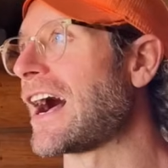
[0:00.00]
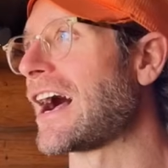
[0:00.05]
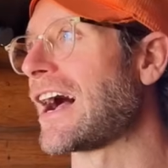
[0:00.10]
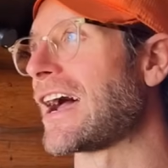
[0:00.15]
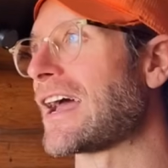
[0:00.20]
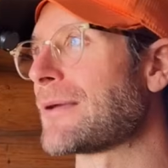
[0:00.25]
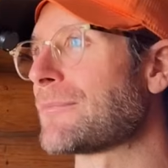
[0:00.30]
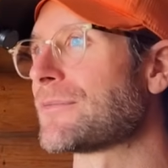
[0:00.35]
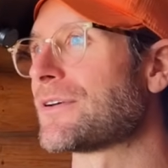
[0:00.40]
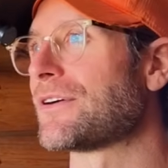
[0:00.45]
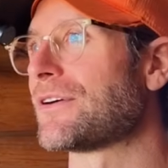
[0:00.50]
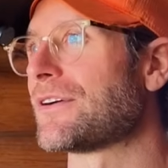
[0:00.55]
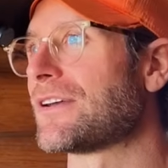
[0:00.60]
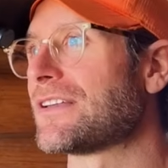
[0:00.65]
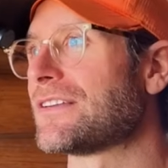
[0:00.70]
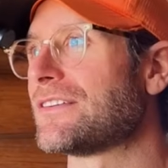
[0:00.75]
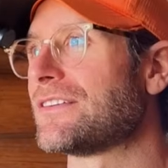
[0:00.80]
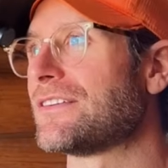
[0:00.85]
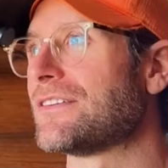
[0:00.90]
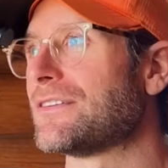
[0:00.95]
I'm
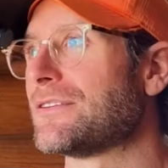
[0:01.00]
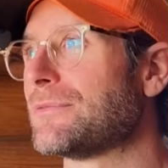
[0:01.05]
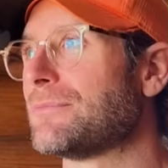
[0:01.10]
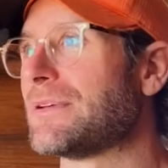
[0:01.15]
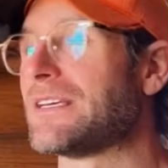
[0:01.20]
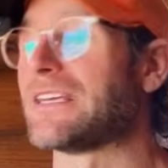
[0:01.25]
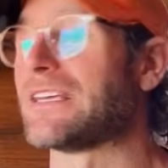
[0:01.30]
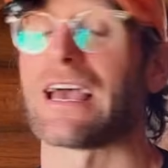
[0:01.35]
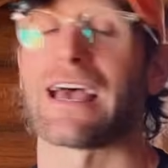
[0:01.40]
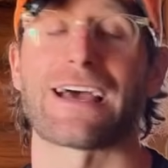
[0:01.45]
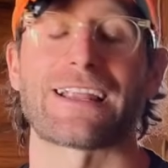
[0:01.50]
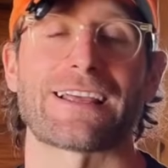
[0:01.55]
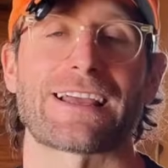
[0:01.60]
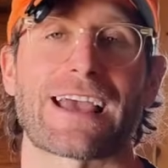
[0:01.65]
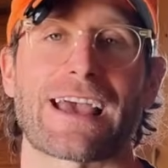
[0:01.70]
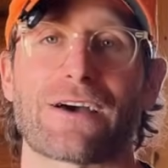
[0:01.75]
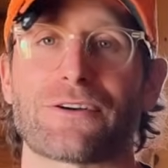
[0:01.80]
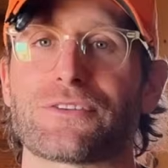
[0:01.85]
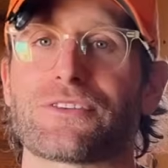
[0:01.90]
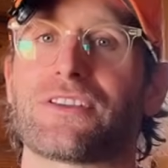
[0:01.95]
going to be
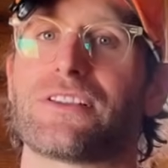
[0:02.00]
heading out